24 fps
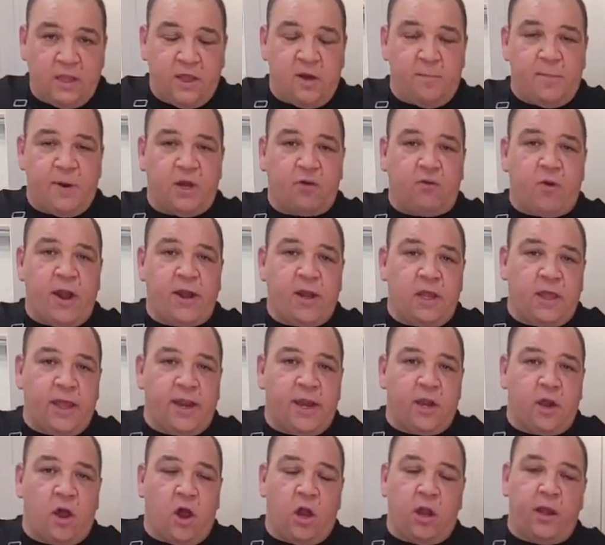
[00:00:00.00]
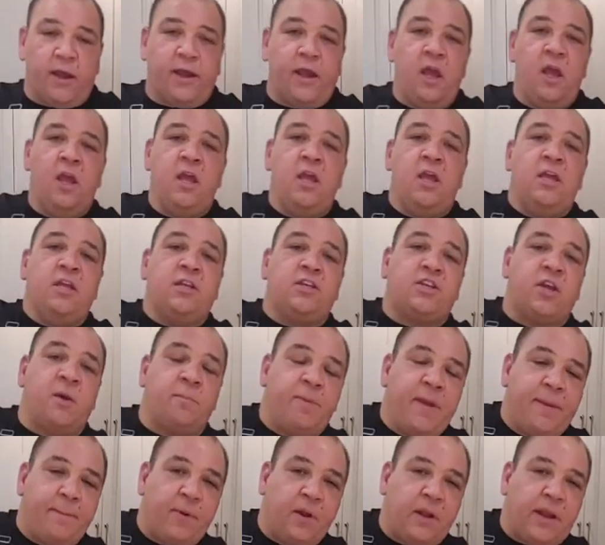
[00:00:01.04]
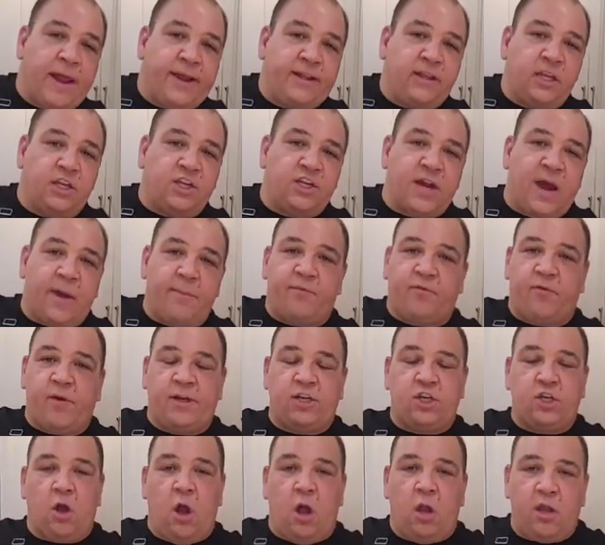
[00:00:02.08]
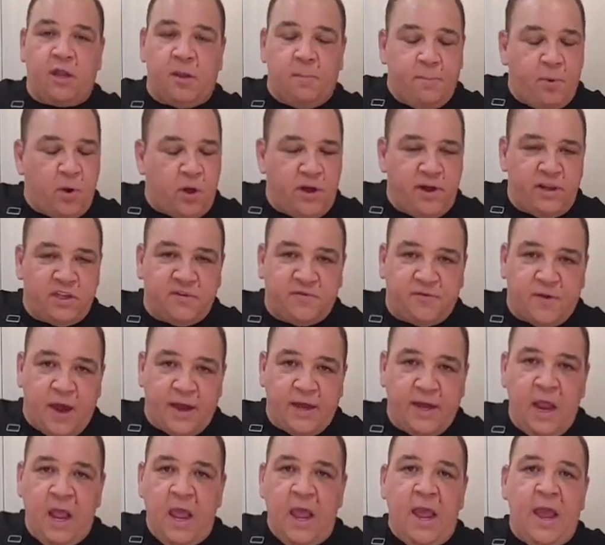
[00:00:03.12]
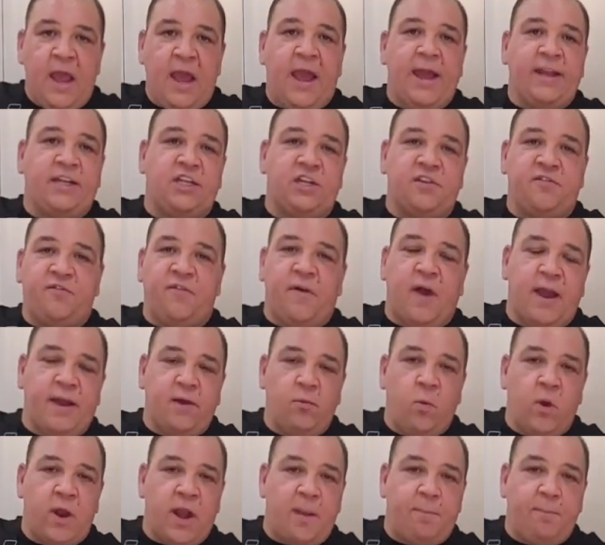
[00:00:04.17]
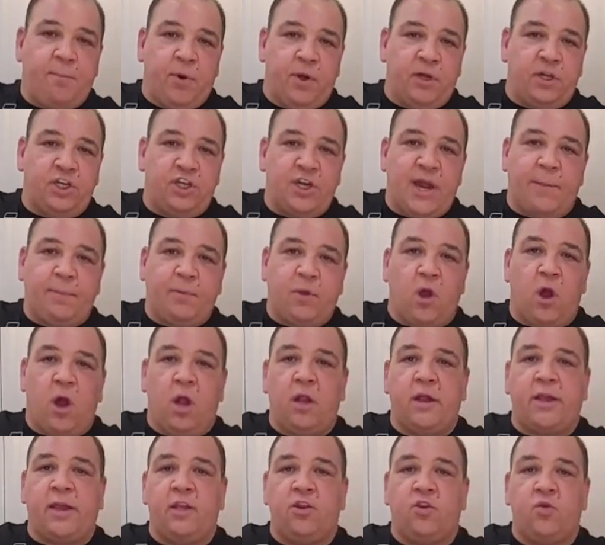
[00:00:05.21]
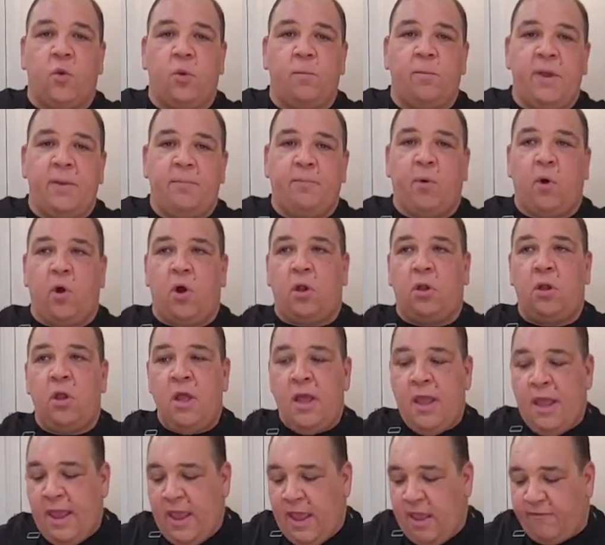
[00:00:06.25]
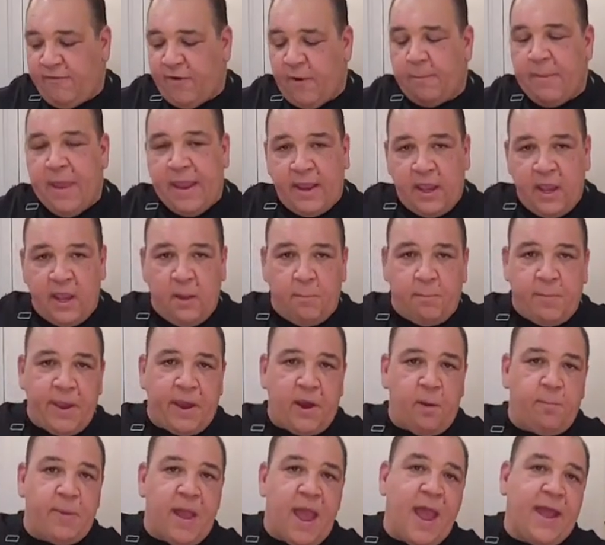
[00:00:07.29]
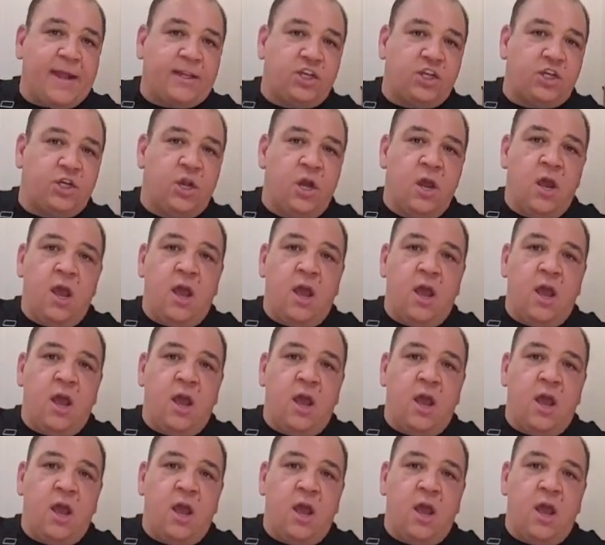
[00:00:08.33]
little bit of granulated garlic. Some people like to chop fresh garlic and put in, it's fine. I just find when I put chopped garlic into a meatball, if I'm making a bigger batch,